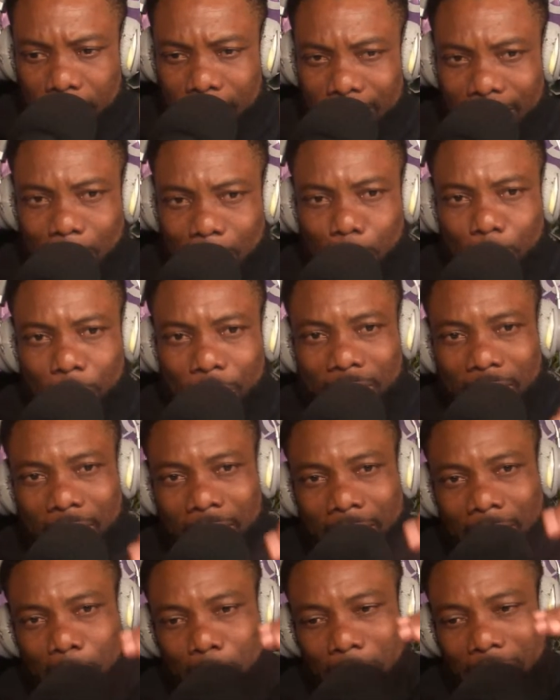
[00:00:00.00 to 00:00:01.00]

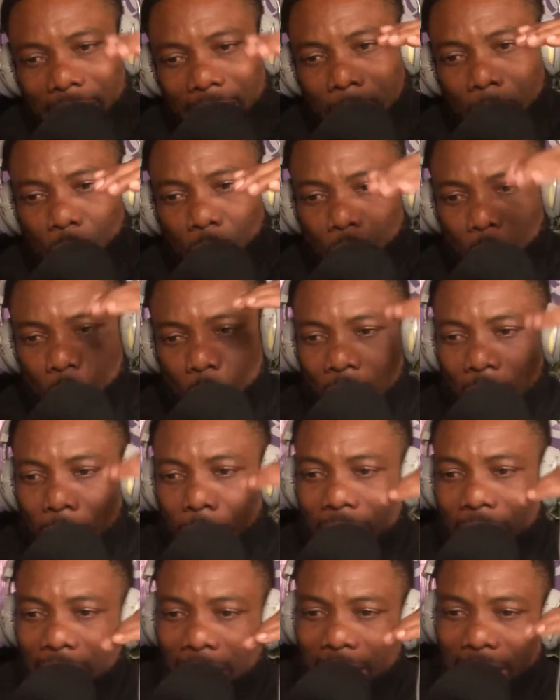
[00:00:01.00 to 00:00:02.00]
expect them to
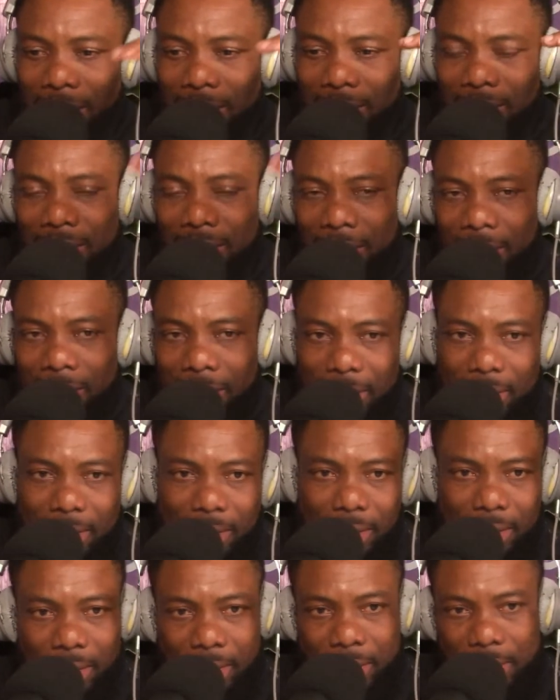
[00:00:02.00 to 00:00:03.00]
have that higher standard.
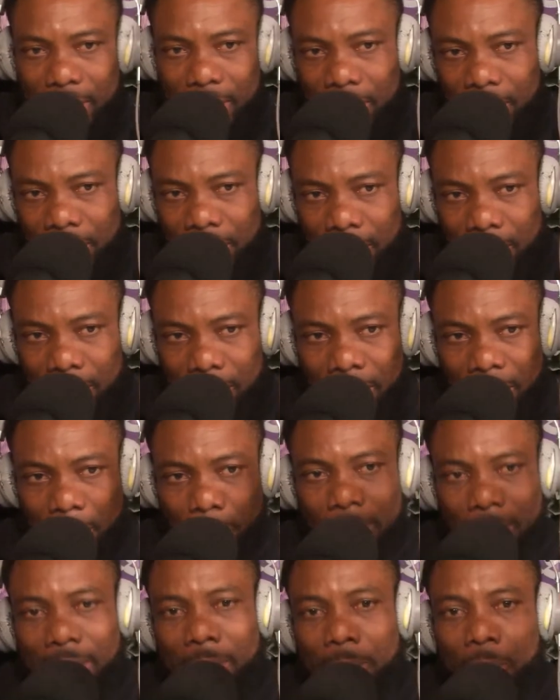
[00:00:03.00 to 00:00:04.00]
They
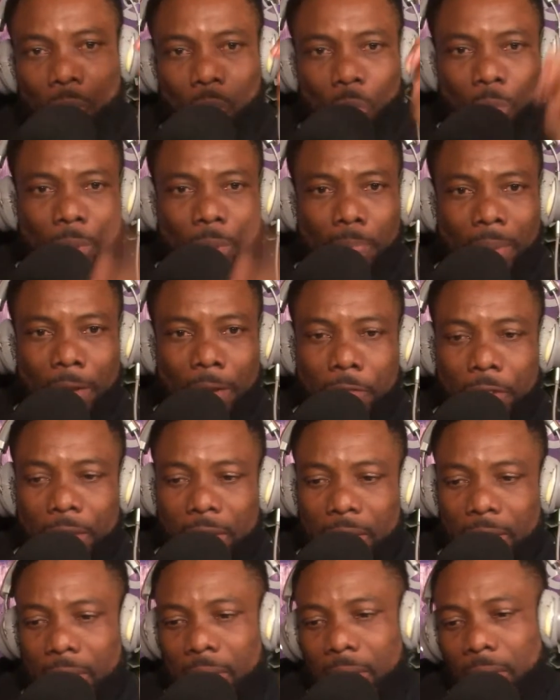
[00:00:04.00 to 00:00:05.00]
expect them to be
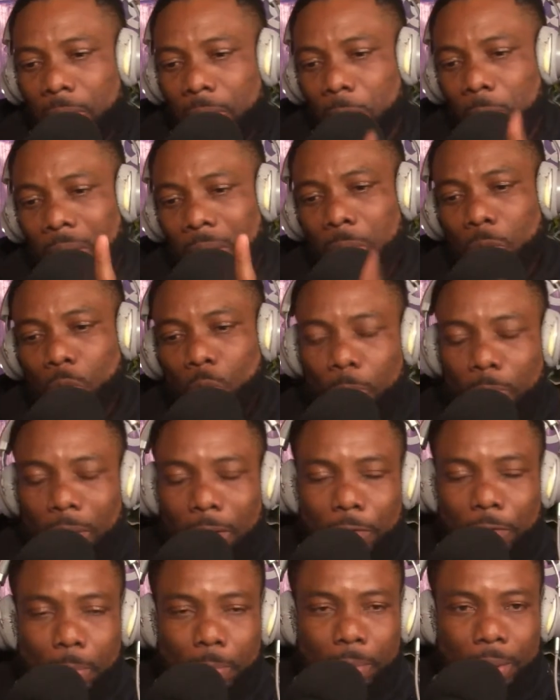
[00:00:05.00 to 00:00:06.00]
perfect. They expect them to be
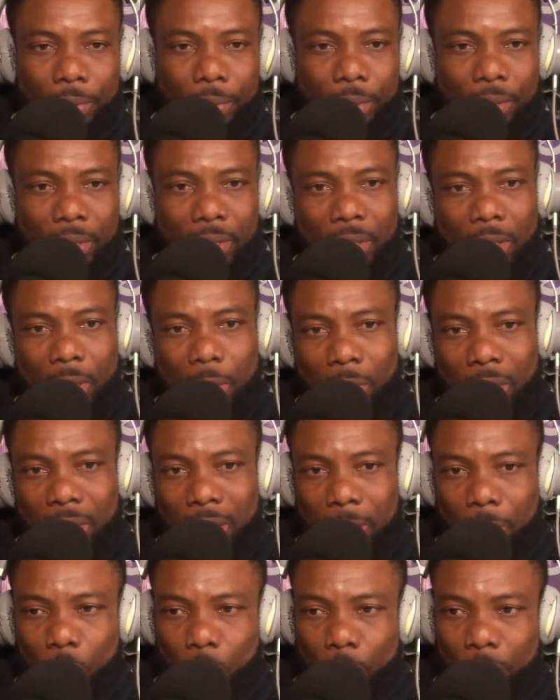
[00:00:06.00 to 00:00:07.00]
perfect parents. They
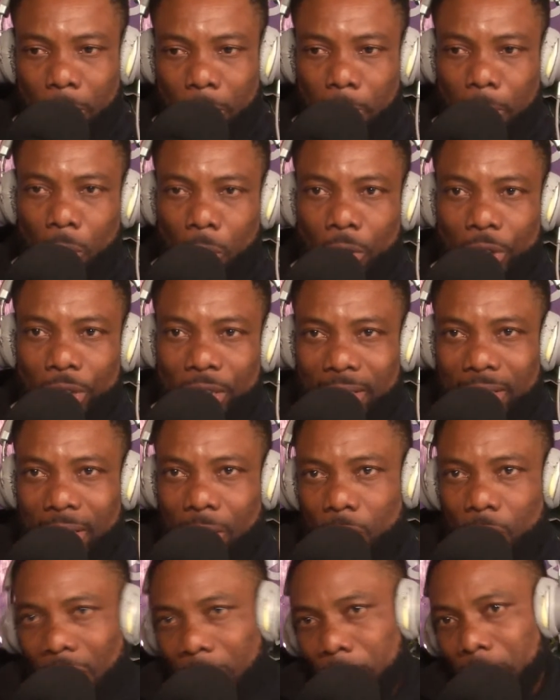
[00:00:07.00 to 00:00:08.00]
expect them to be employees.
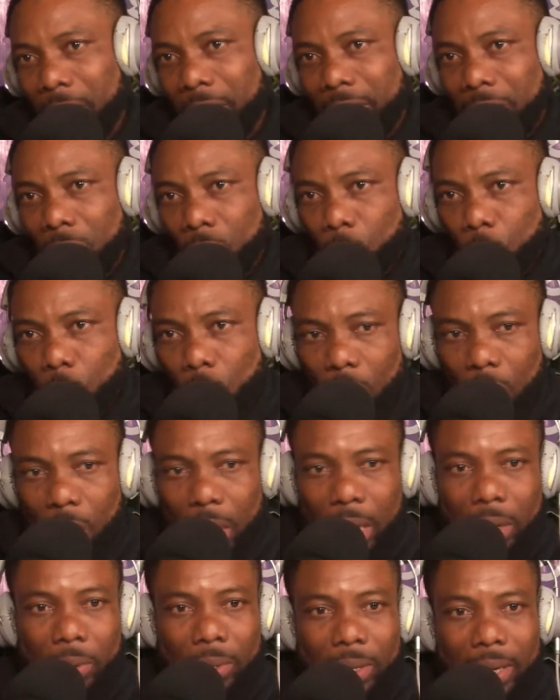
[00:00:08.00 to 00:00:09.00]
To
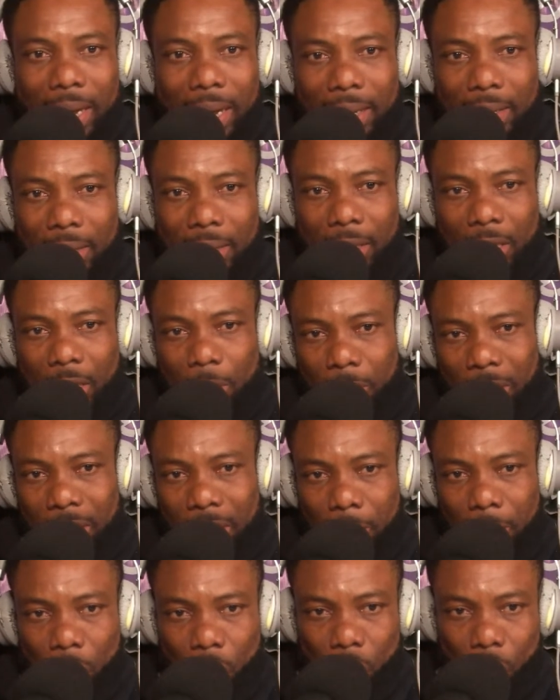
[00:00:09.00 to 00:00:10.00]
work and all that. They
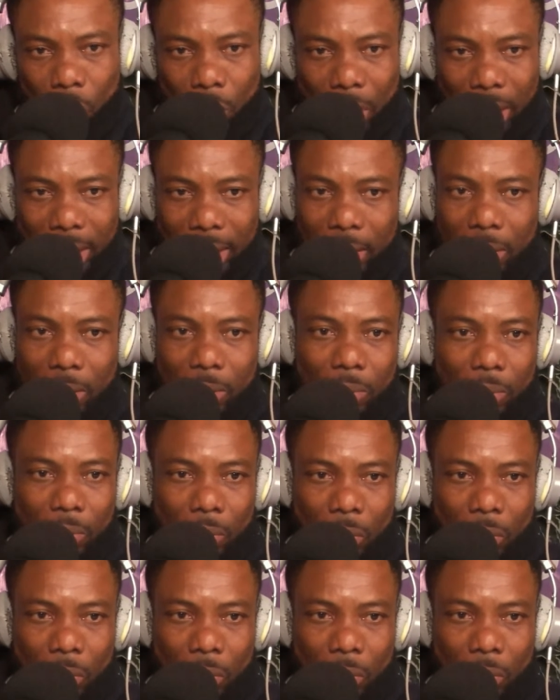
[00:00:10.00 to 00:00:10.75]
expect them to like,